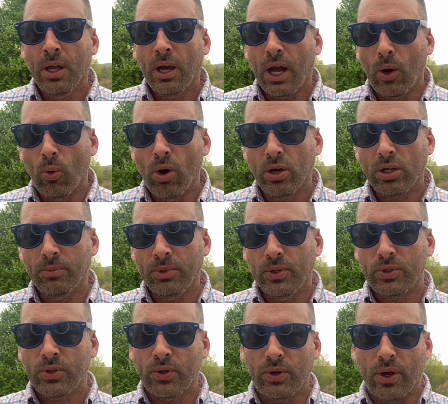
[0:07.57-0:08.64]
I welcome you
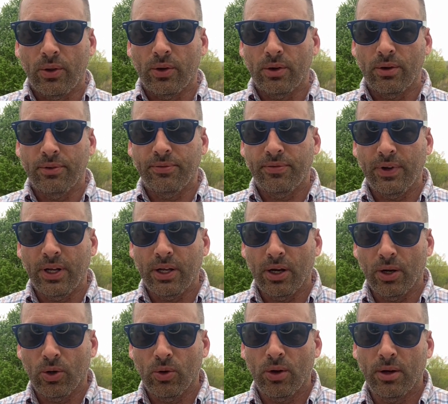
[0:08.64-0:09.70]
to another
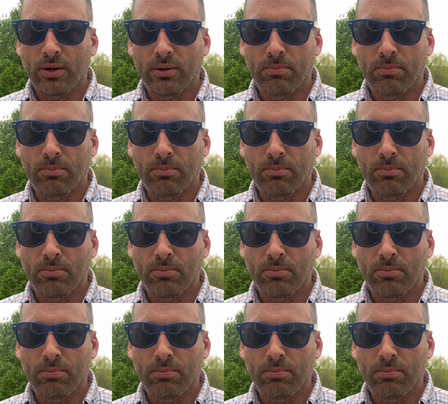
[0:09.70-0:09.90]
video